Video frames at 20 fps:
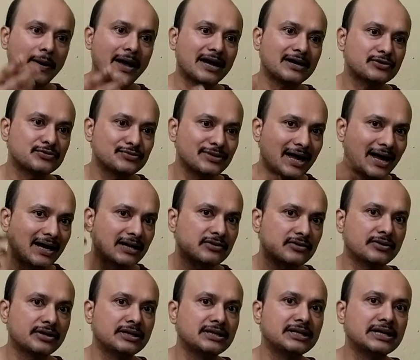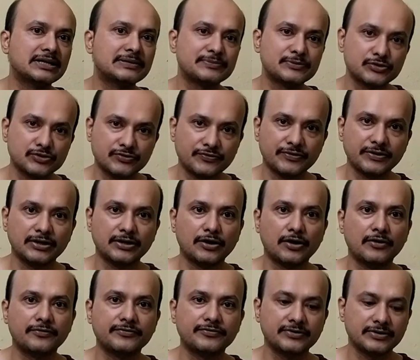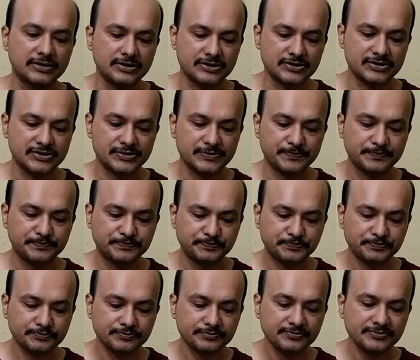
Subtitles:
go back to that rainy atmosphere of Venus.